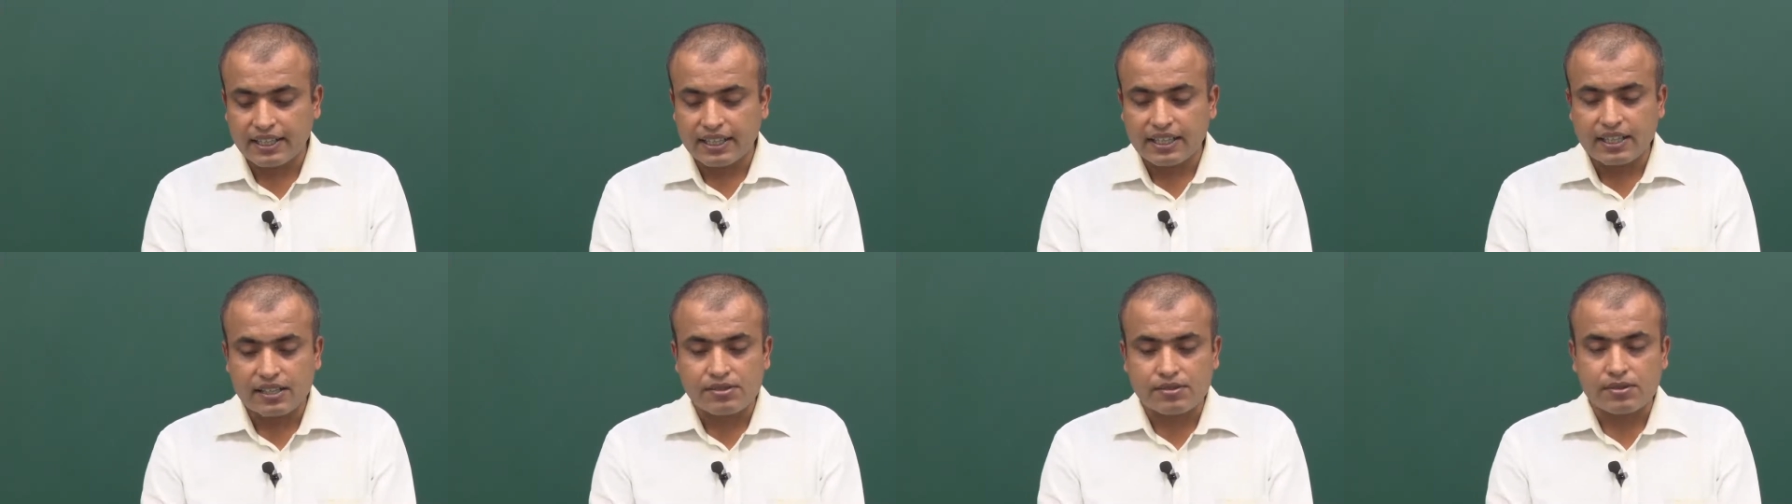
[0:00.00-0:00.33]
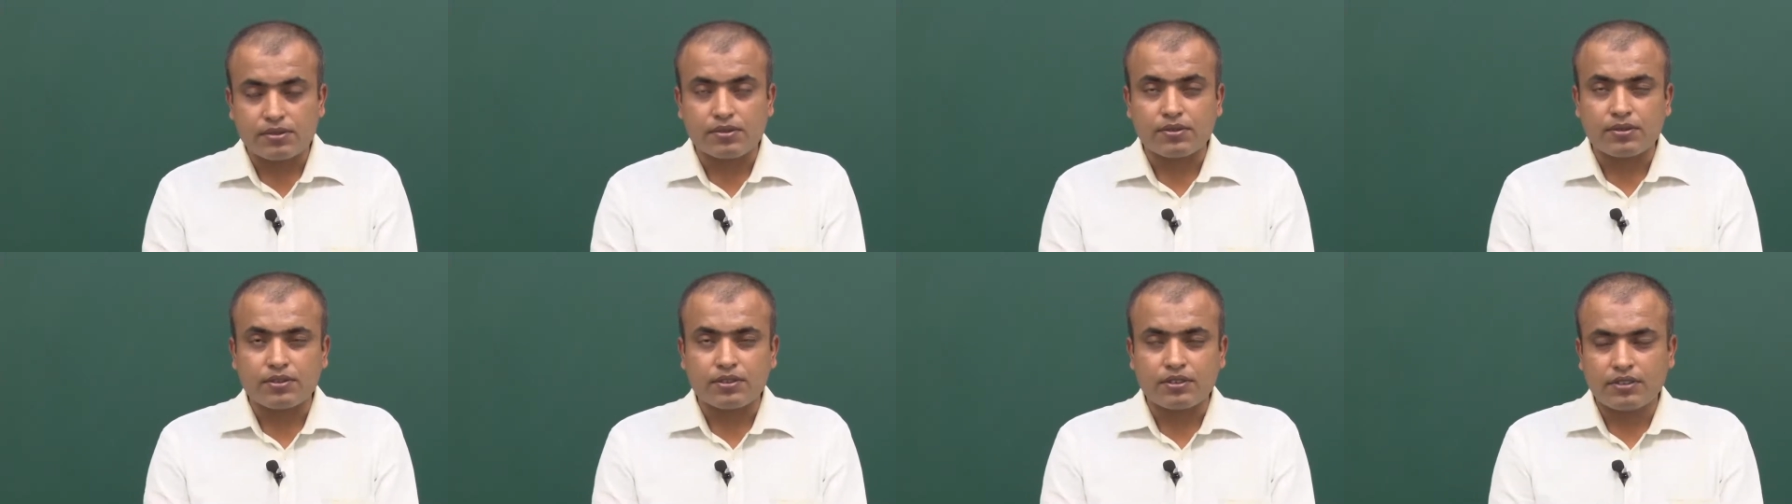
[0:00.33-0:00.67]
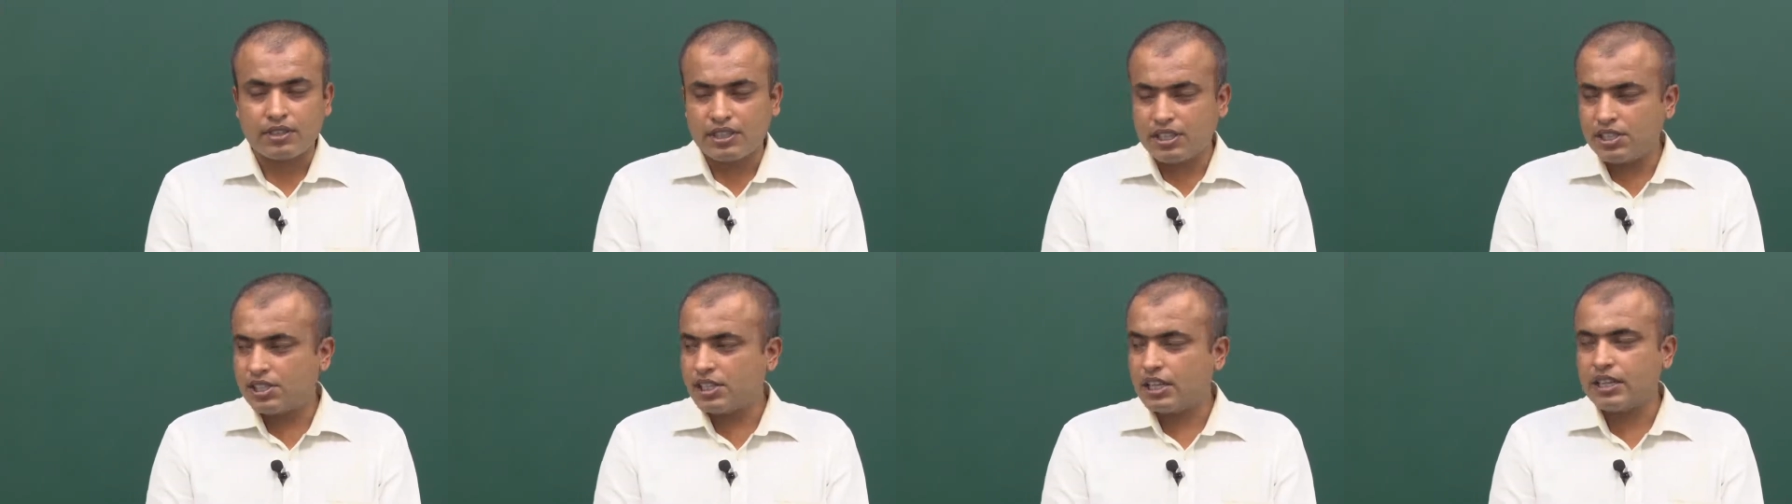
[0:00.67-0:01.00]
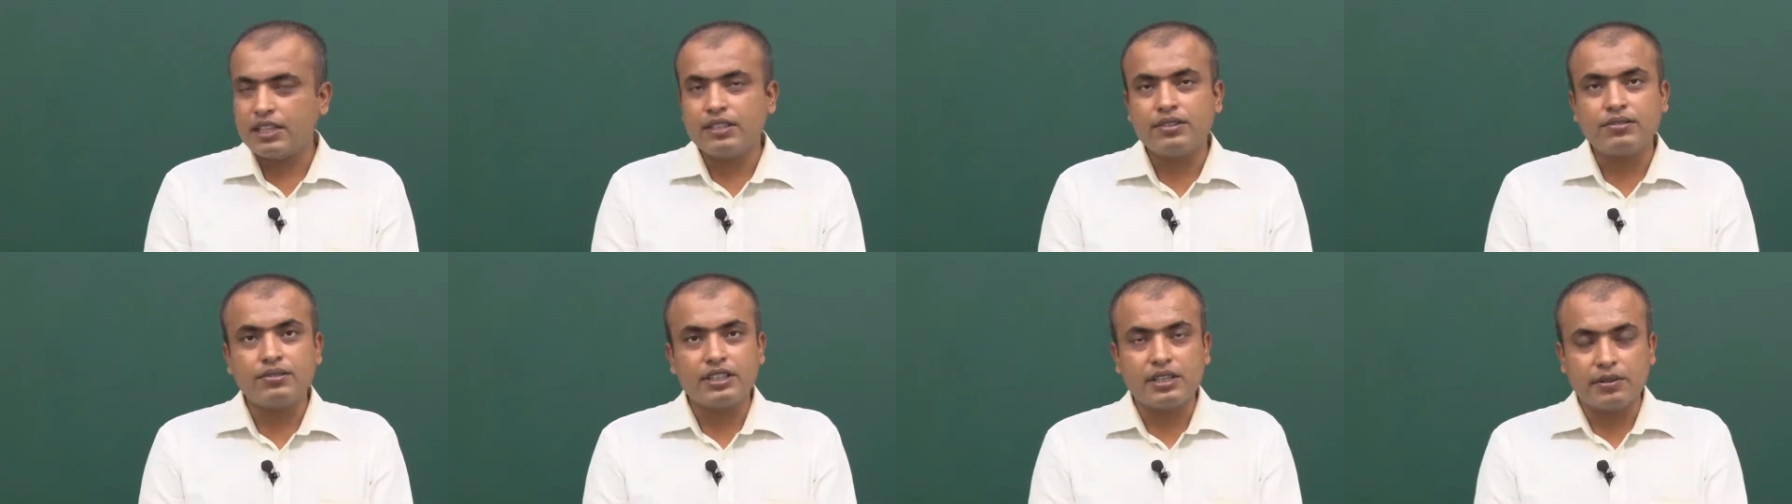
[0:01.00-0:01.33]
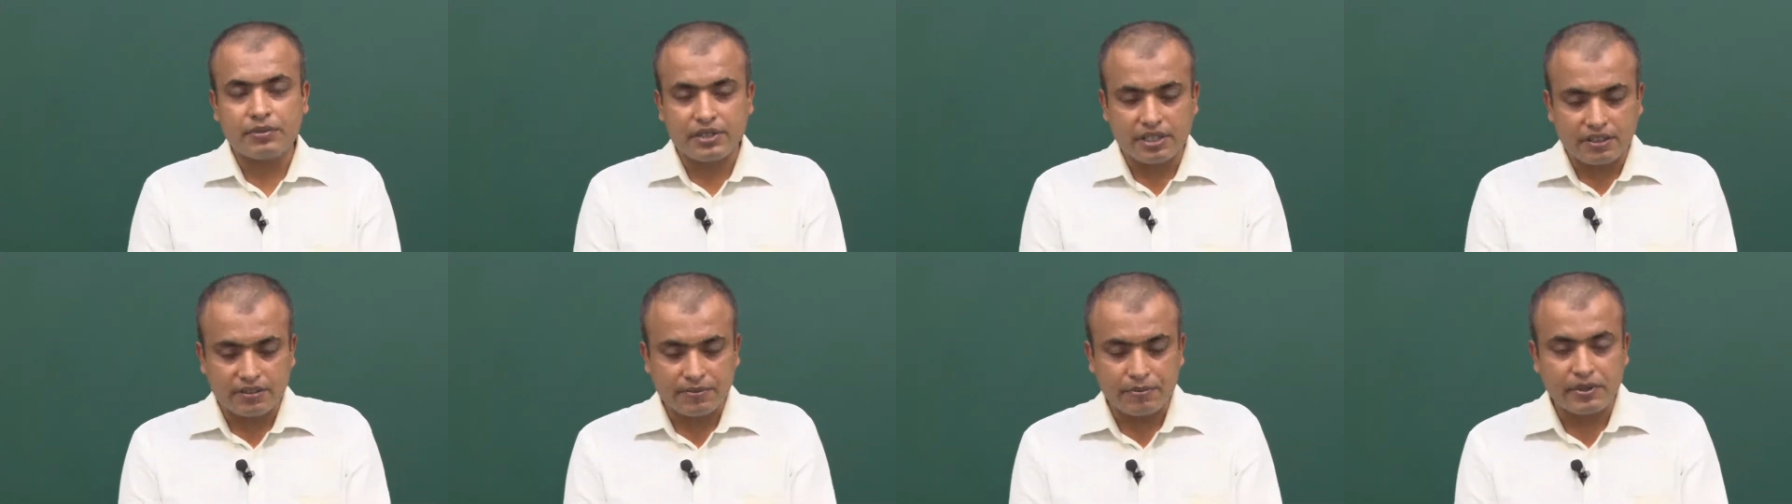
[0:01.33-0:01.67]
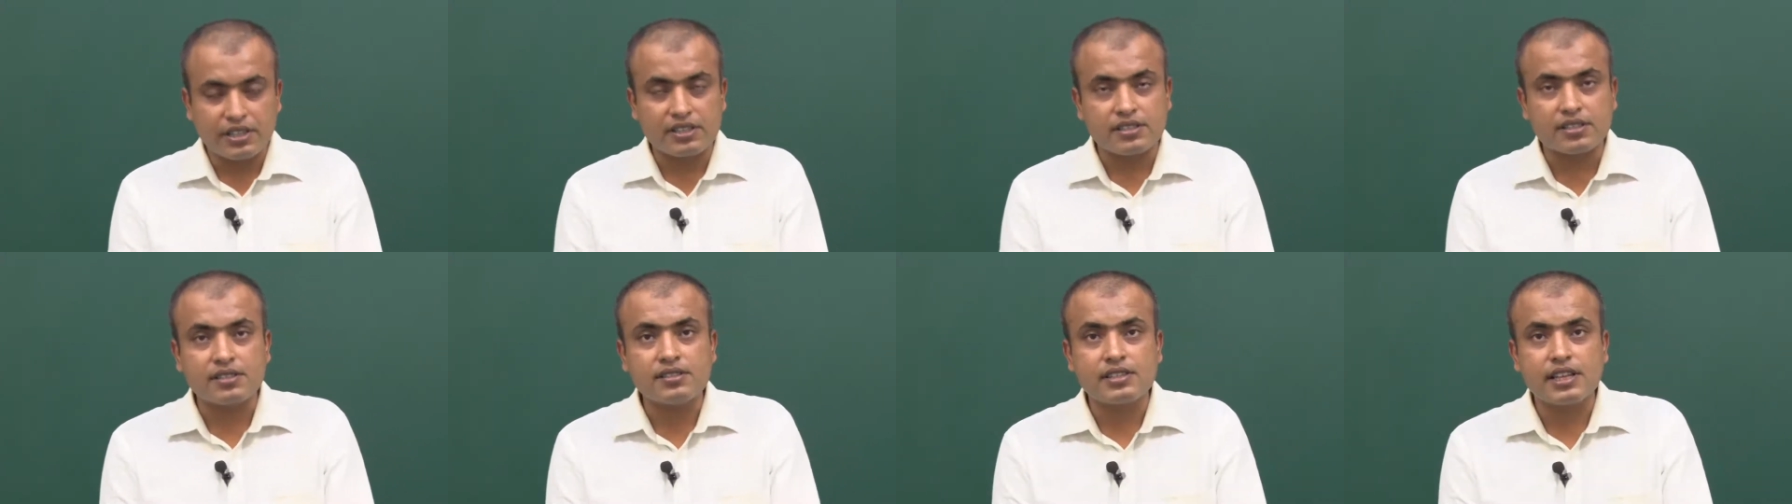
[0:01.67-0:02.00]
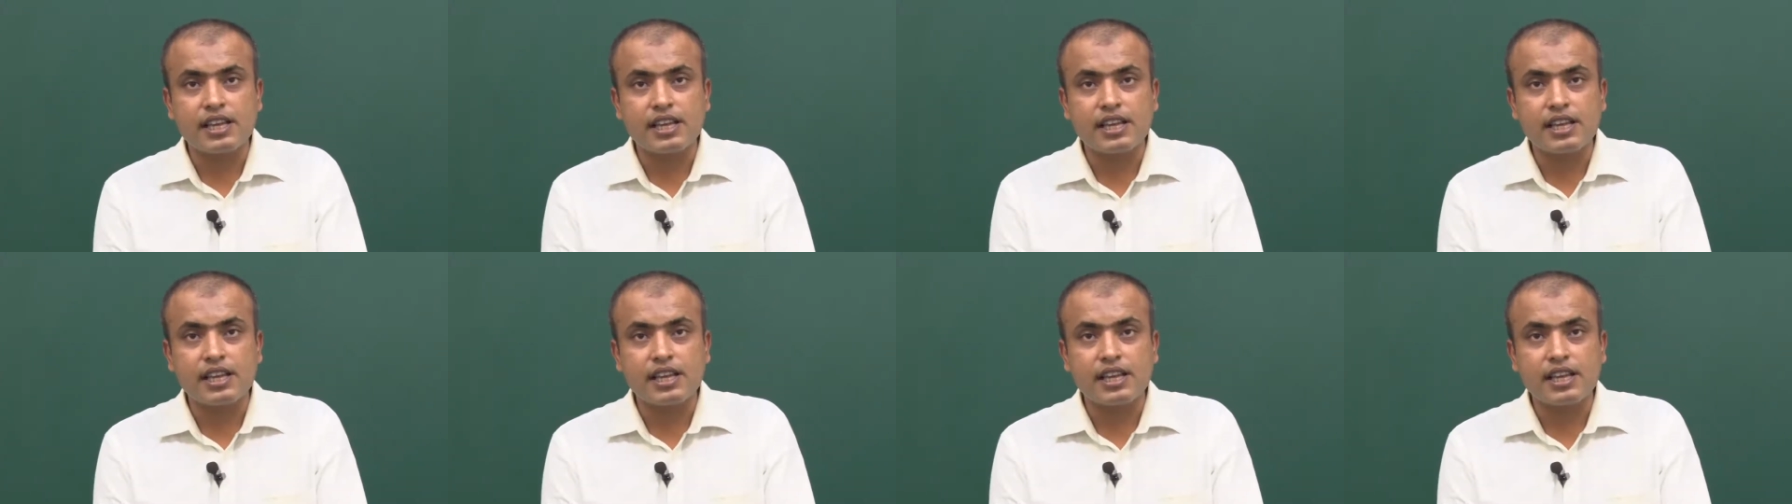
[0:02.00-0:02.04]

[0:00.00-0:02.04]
So initially you need a bit of patience,